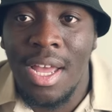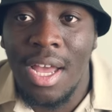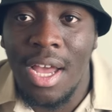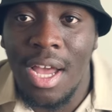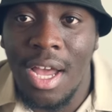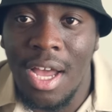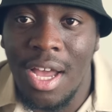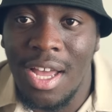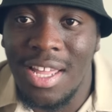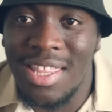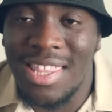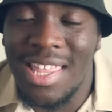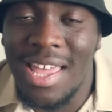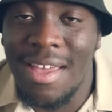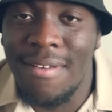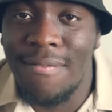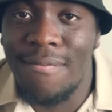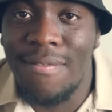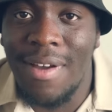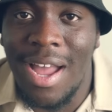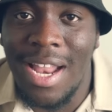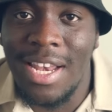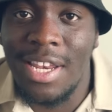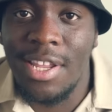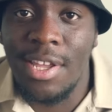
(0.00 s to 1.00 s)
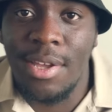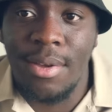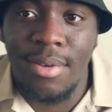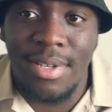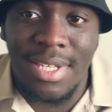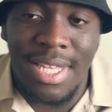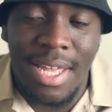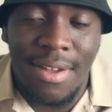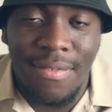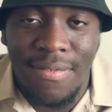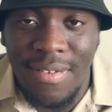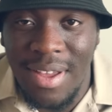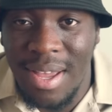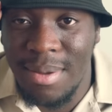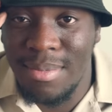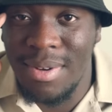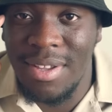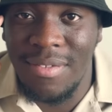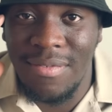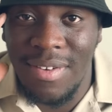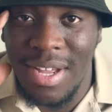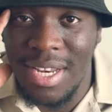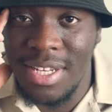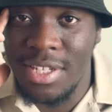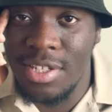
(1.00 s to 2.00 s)
uh, their values, their
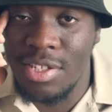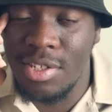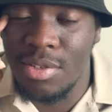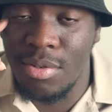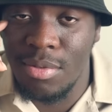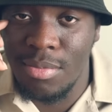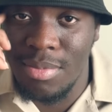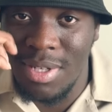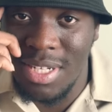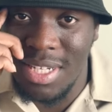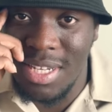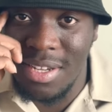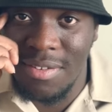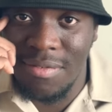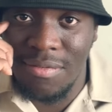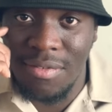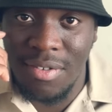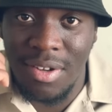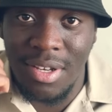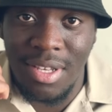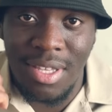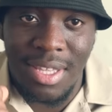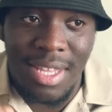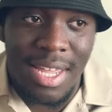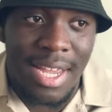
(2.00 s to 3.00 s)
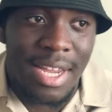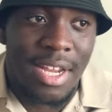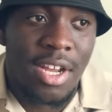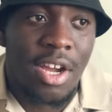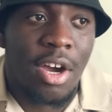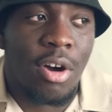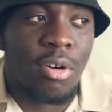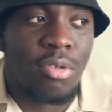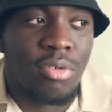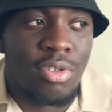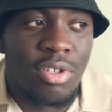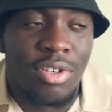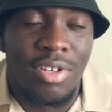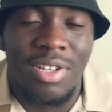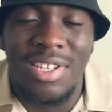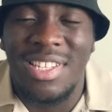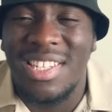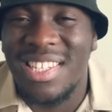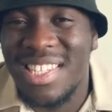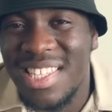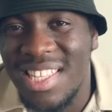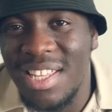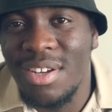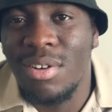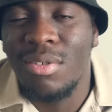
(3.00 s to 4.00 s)
family values will be different. Their culture is
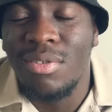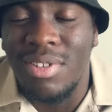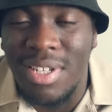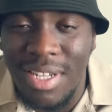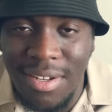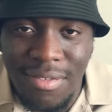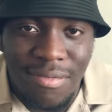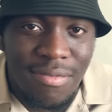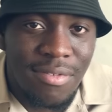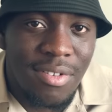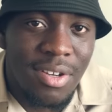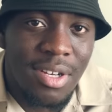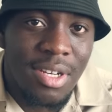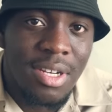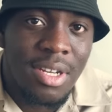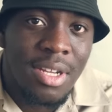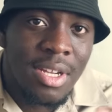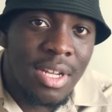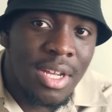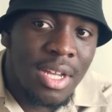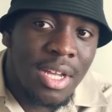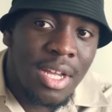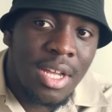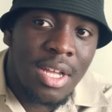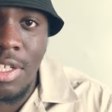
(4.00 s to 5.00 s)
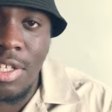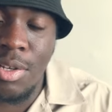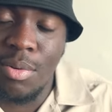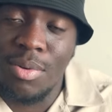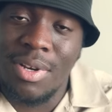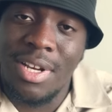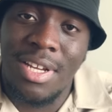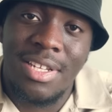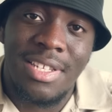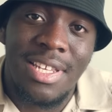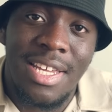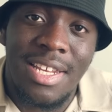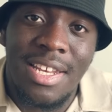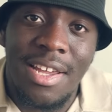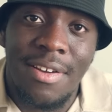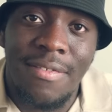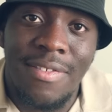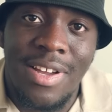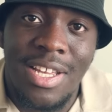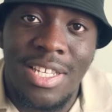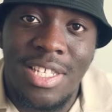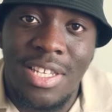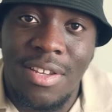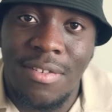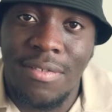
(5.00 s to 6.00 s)
still different. So when I say
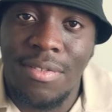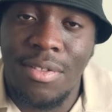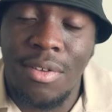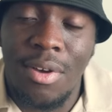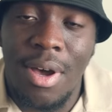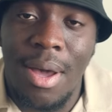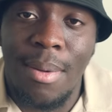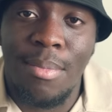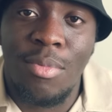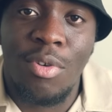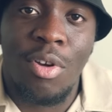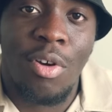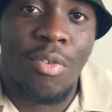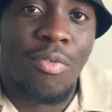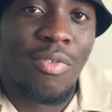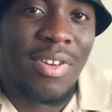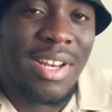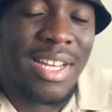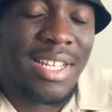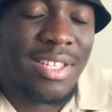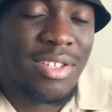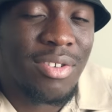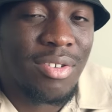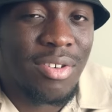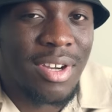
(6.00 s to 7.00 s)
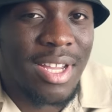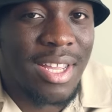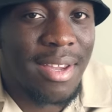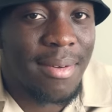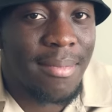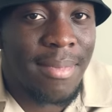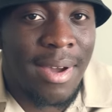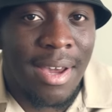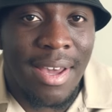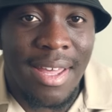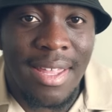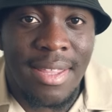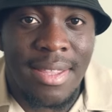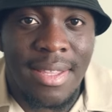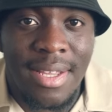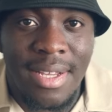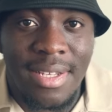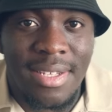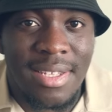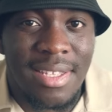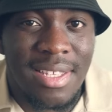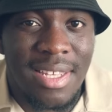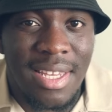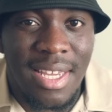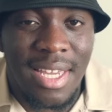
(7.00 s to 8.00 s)
diversity of thought, I'm not really talking about
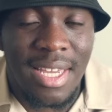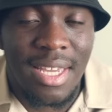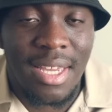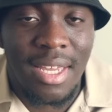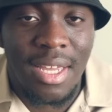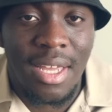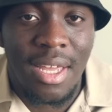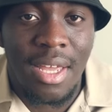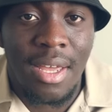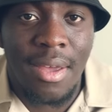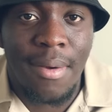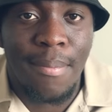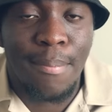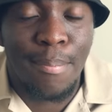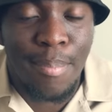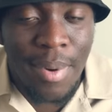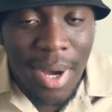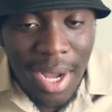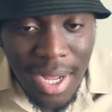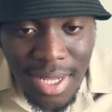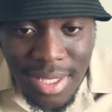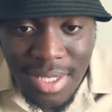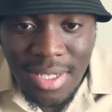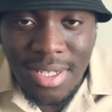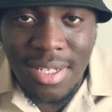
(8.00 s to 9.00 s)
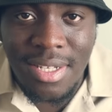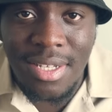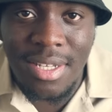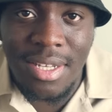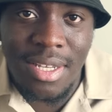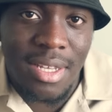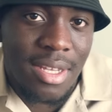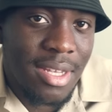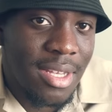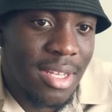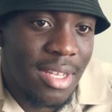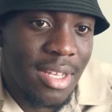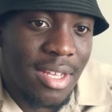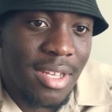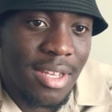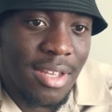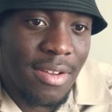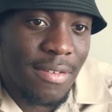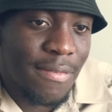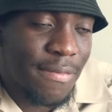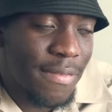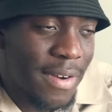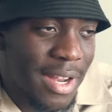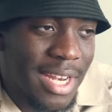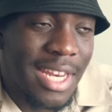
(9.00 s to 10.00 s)
ethnicity, but
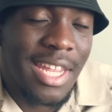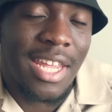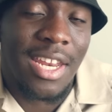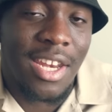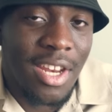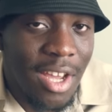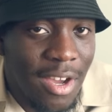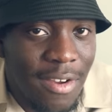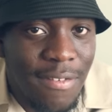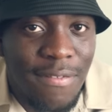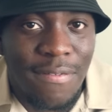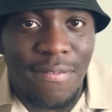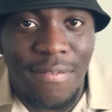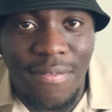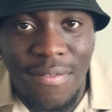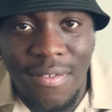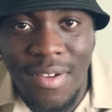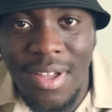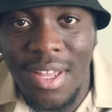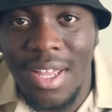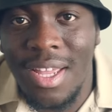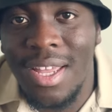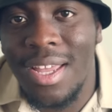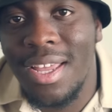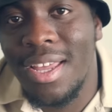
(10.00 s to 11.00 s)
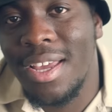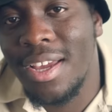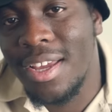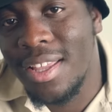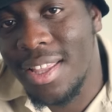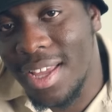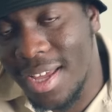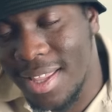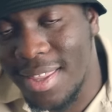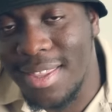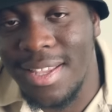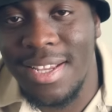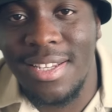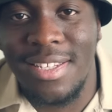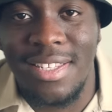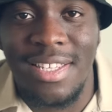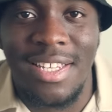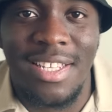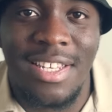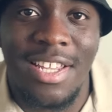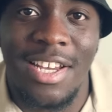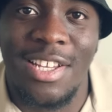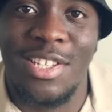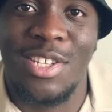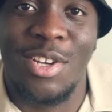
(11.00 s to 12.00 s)
funny enough,
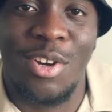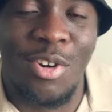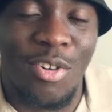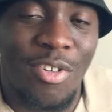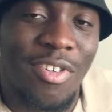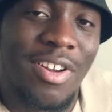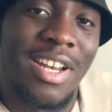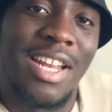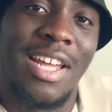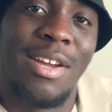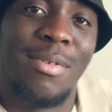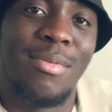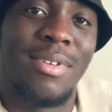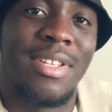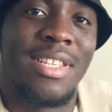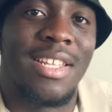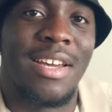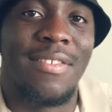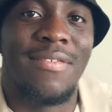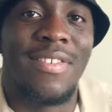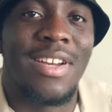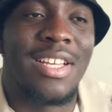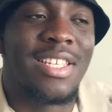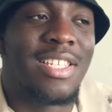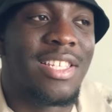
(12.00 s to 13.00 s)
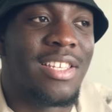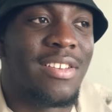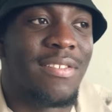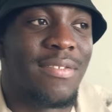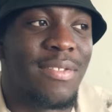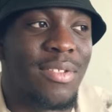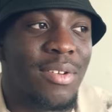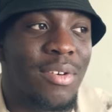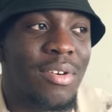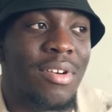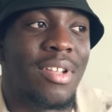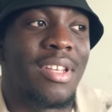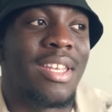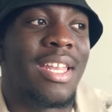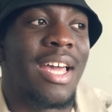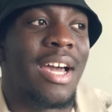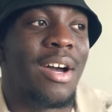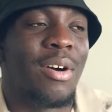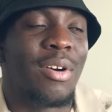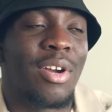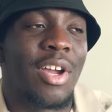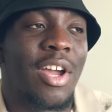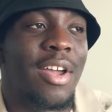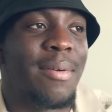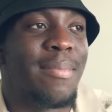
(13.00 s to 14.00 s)
ethnicity does correlate with diversity of thought.
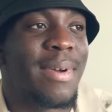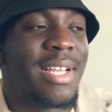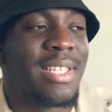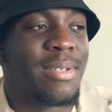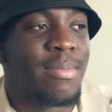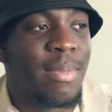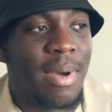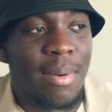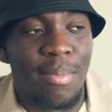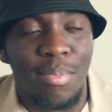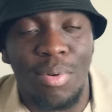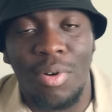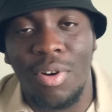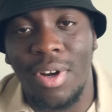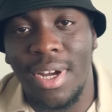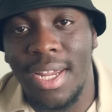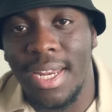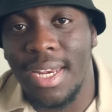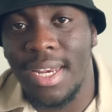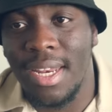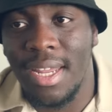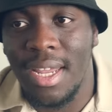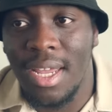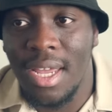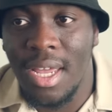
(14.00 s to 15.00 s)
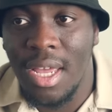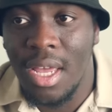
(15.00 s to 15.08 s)
Now, going back to my point,